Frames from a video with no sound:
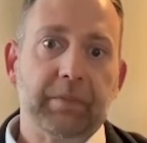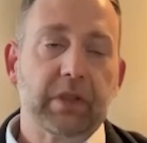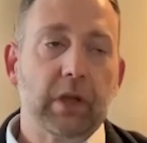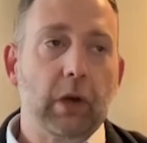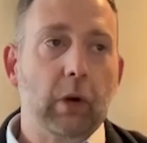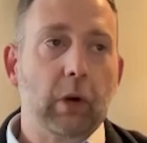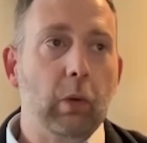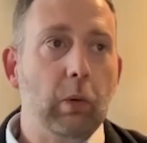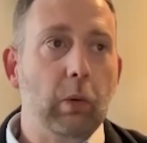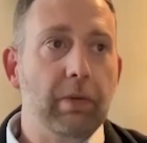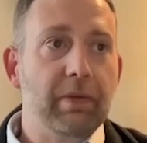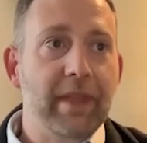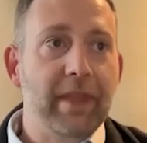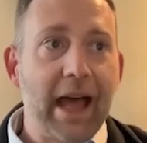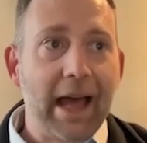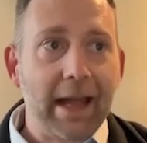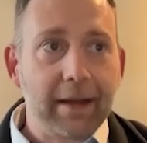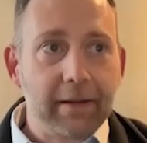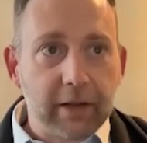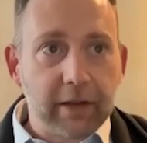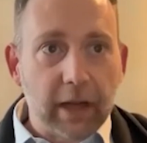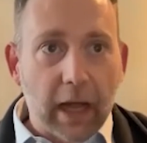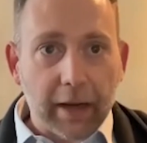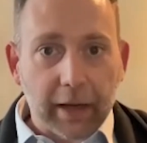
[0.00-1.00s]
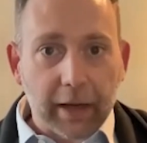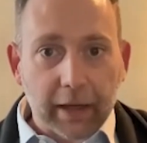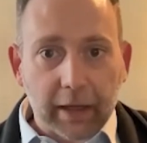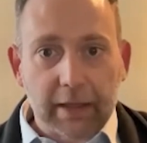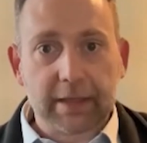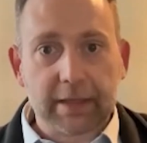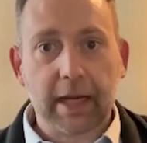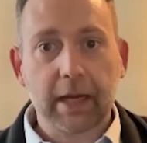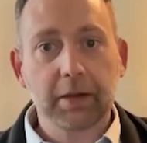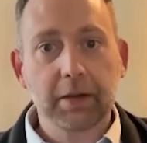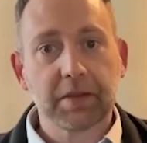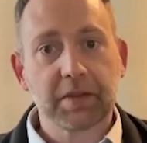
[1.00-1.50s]
So that on a
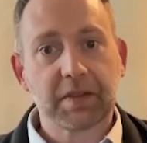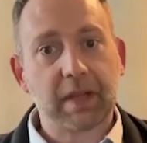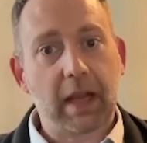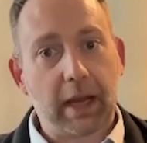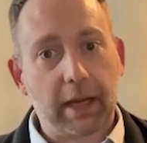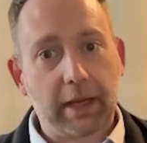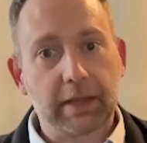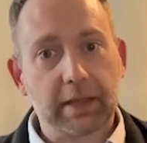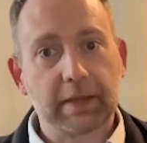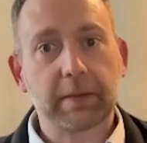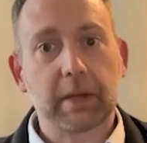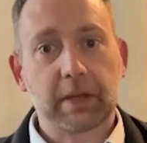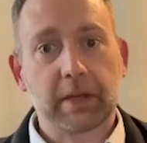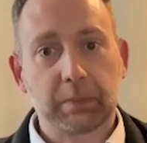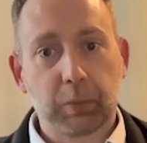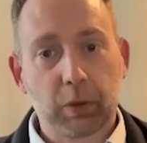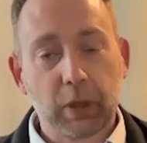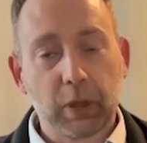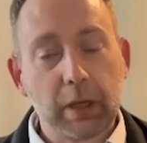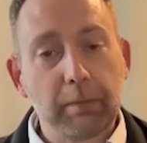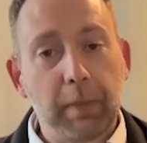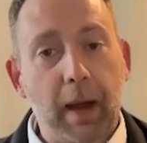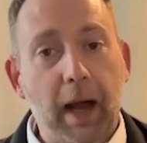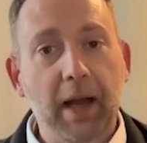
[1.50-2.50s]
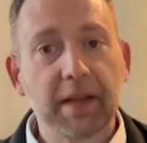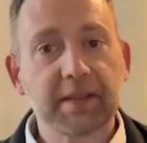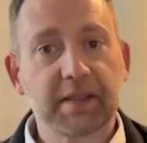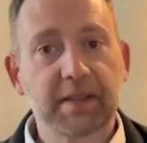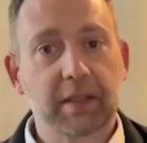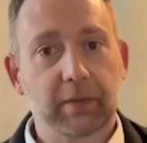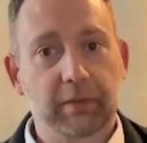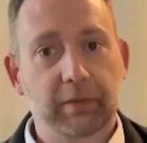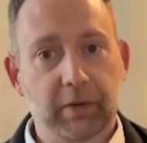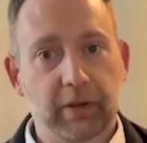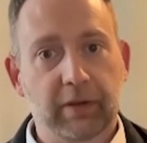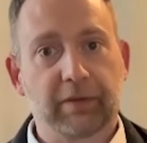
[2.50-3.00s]
container side is pretty
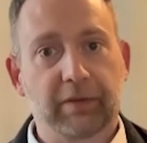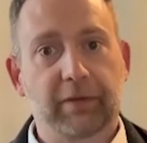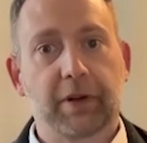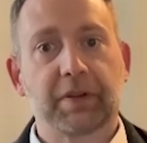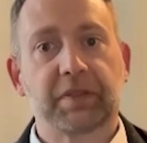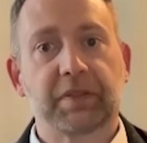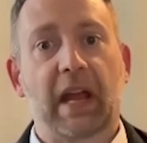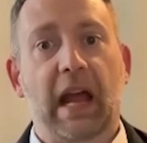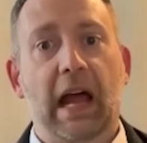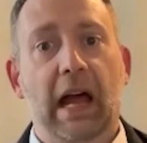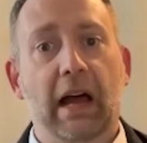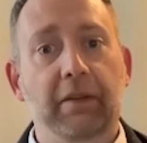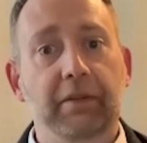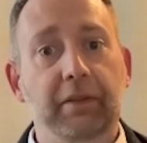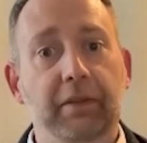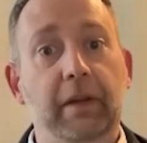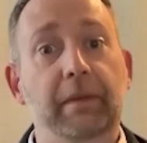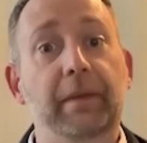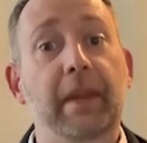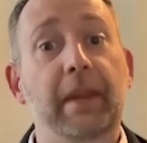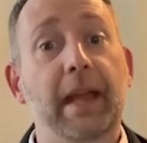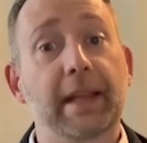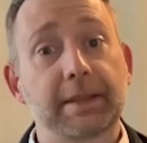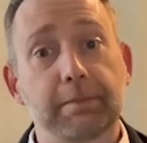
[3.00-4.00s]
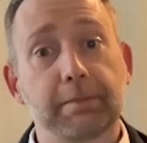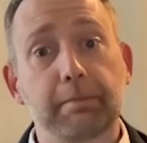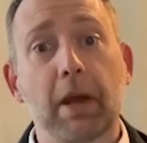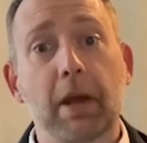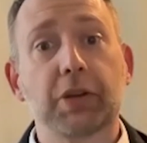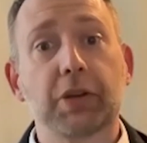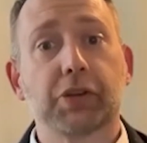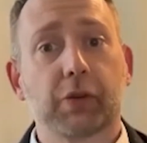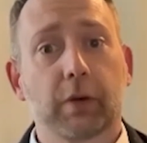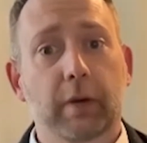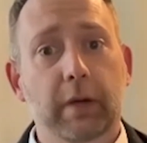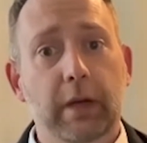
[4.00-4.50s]
positive for the first half, and that's
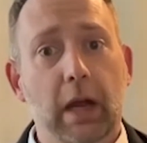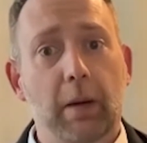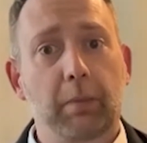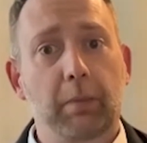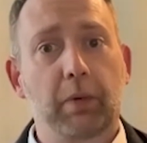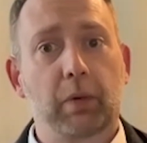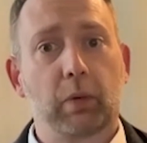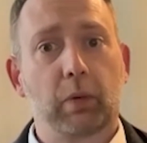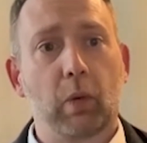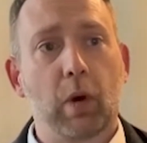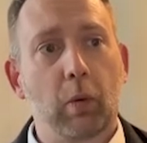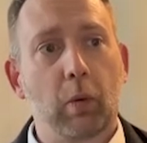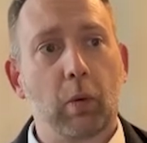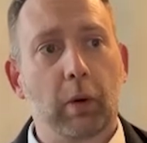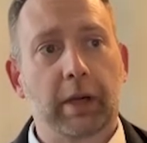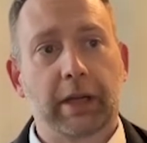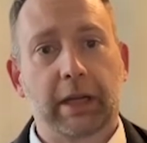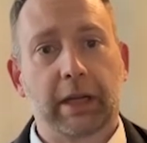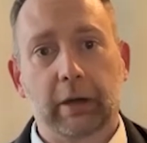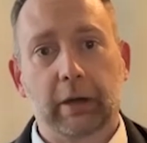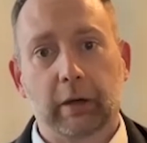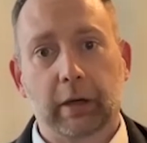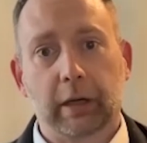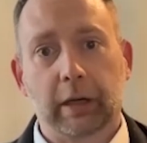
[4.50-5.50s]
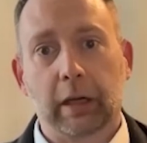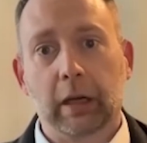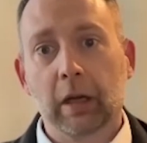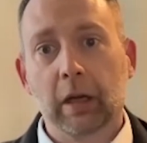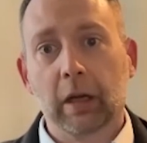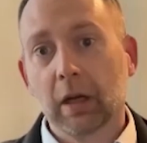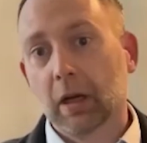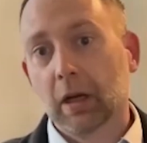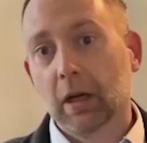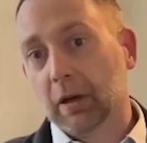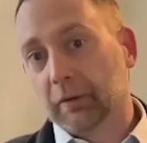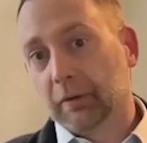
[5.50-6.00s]
measuring up with what we're hearing
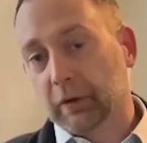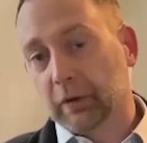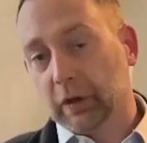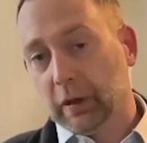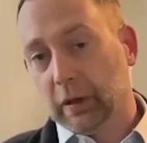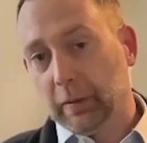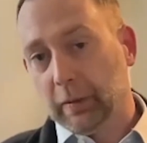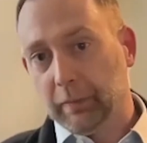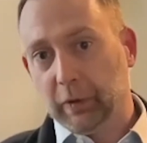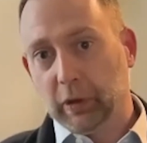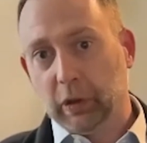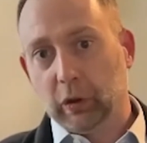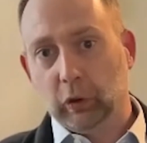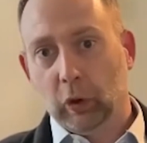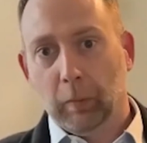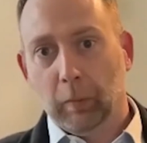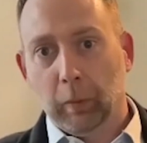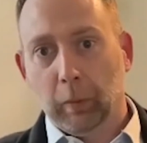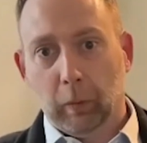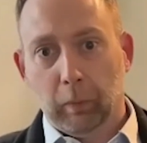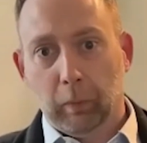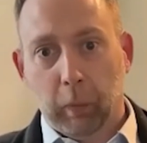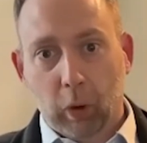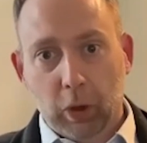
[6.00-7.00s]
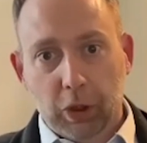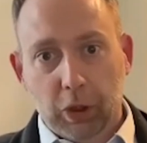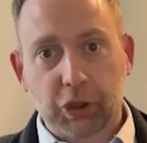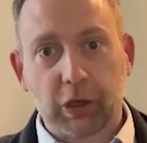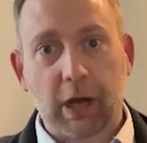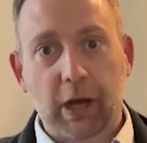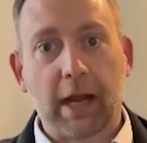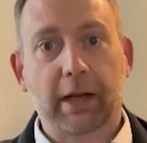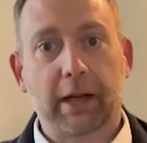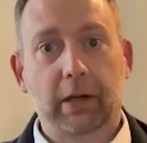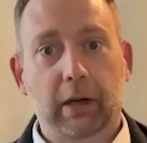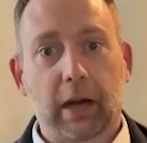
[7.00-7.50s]
from Global Port
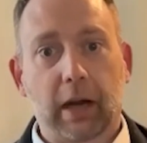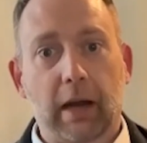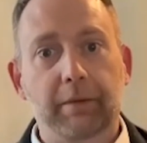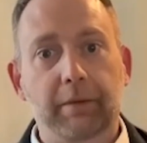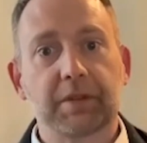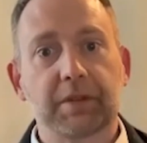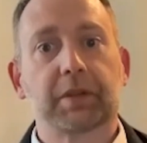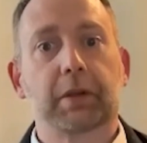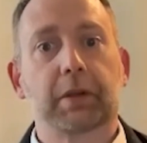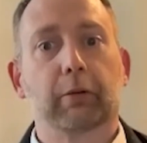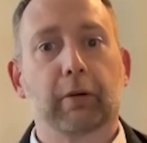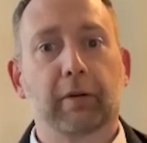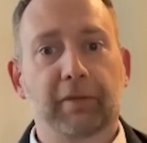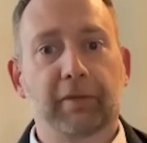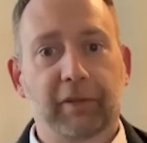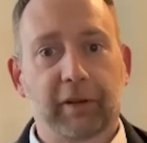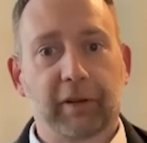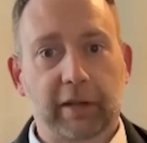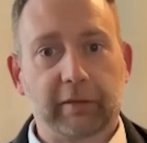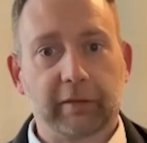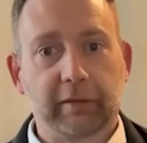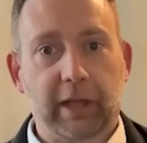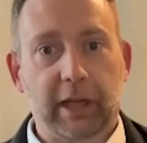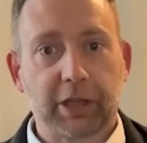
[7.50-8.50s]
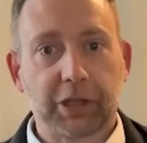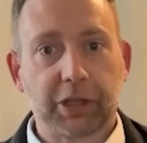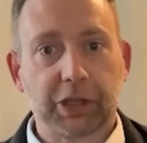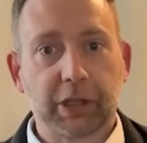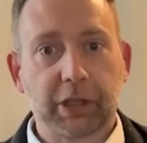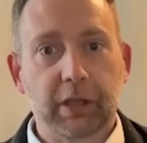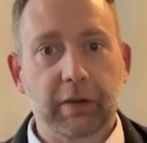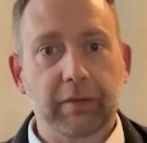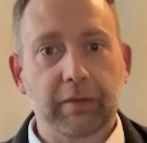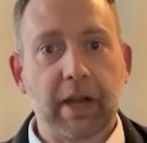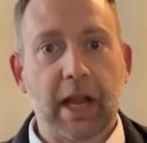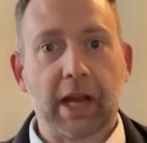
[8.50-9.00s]
Tracker, obviously a
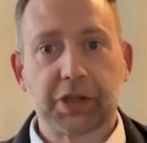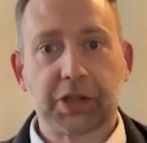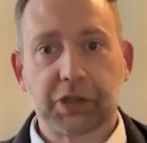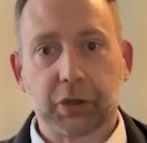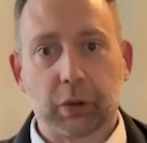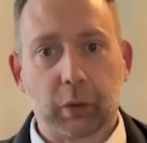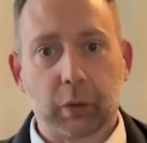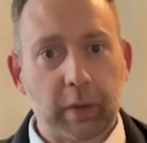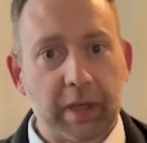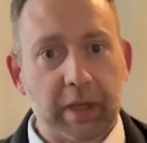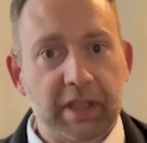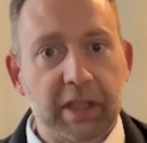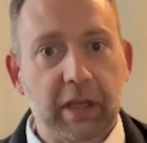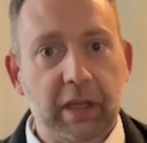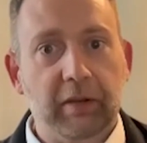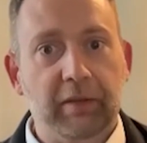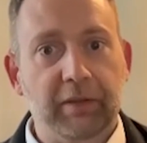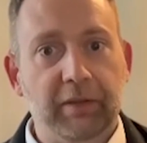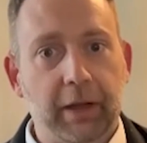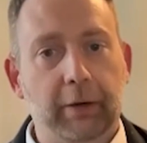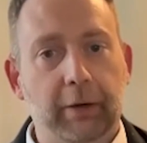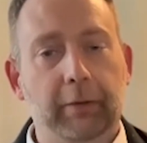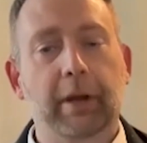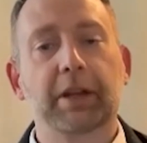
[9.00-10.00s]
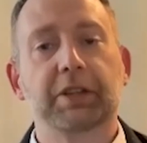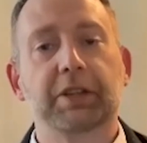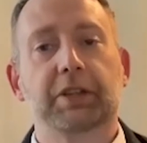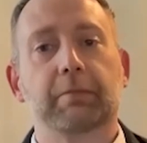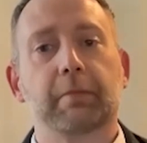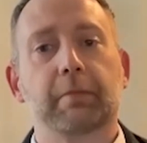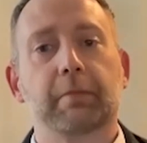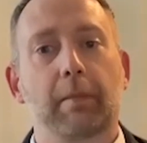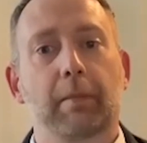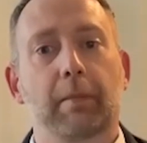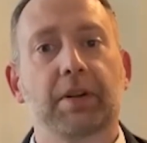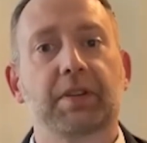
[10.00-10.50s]
reflection of National Retail
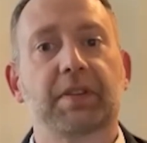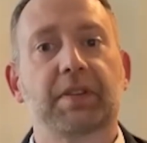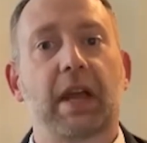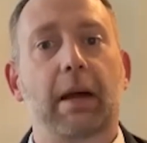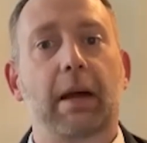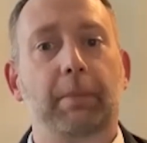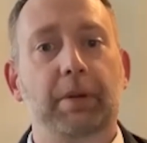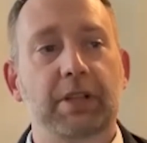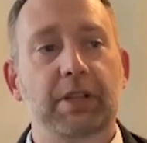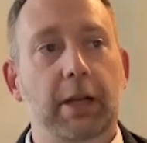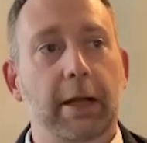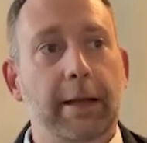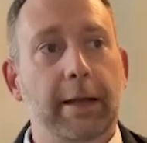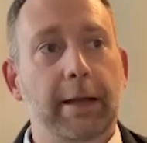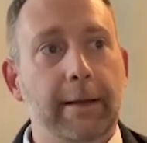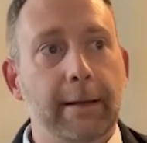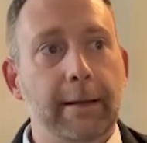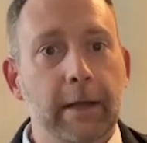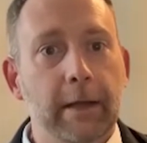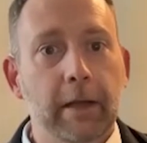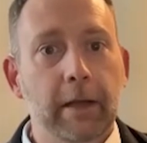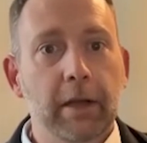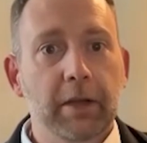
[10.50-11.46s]
Federation members' appetite.